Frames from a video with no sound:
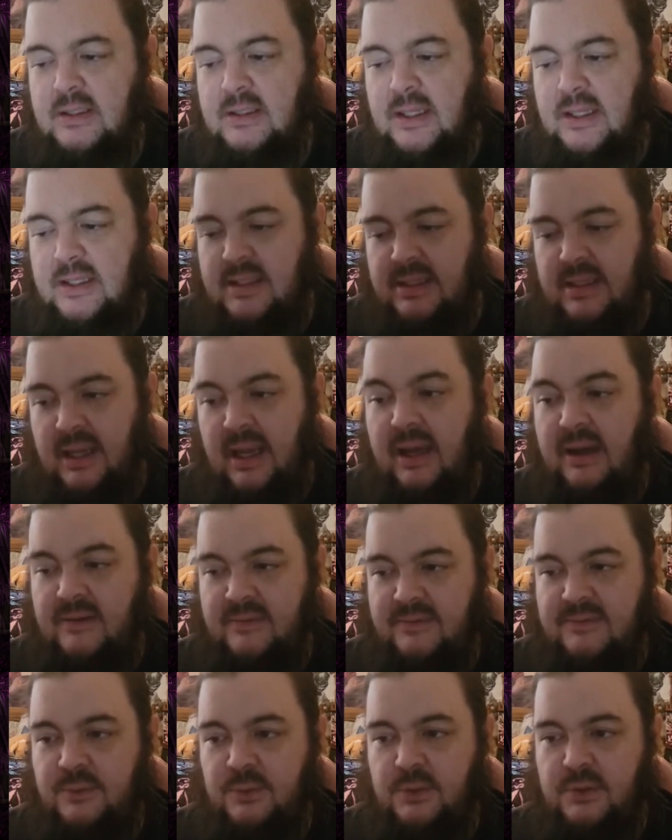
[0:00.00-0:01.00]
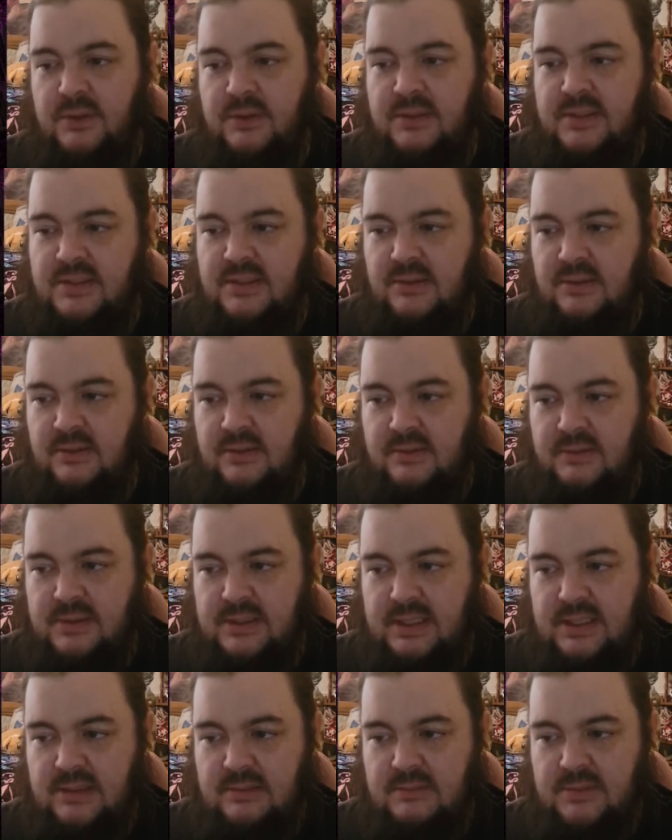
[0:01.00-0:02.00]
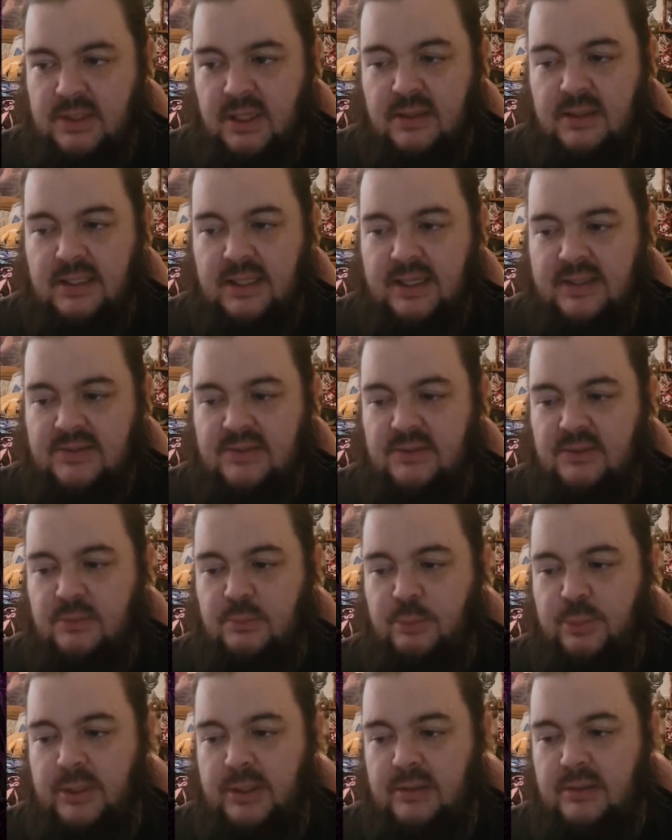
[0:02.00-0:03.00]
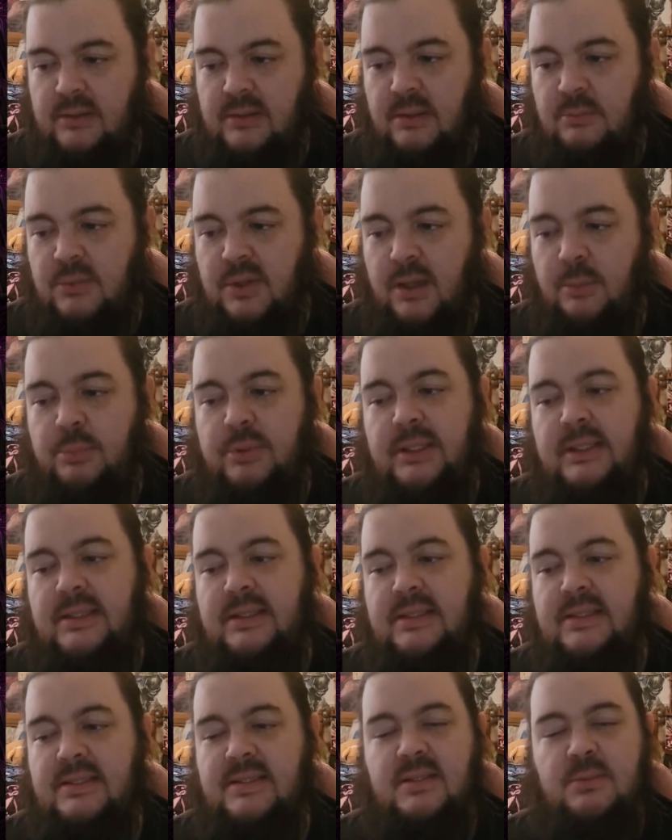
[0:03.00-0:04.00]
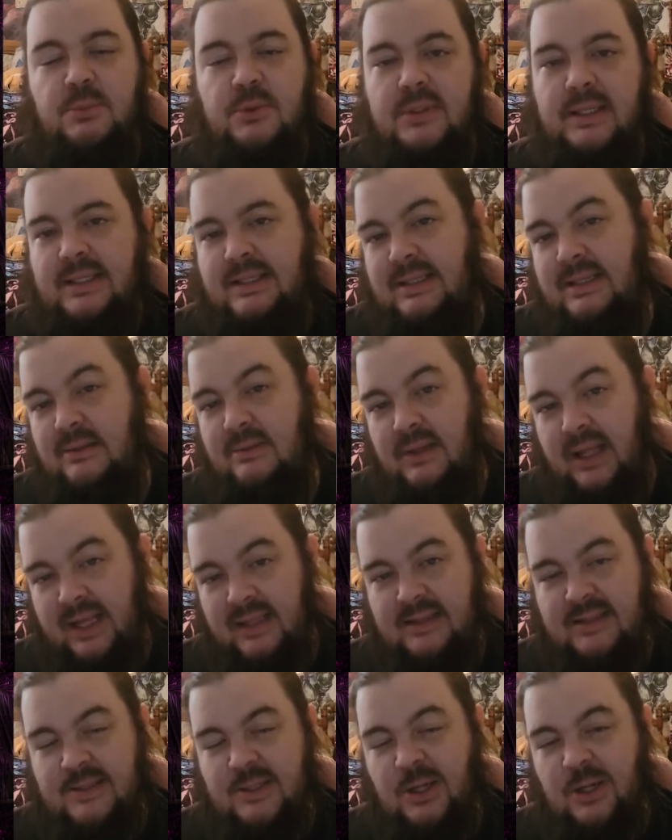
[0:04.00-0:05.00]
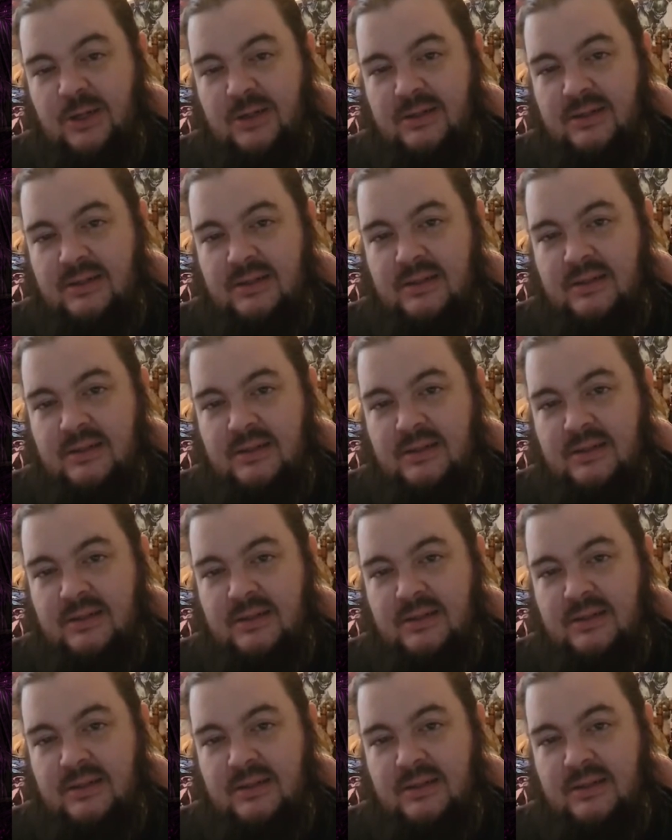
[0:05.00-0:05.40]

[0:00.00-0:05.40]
And then I have 4 of the stone in the Deep Dark Castle, but the more I played this, the more I didn't like this card.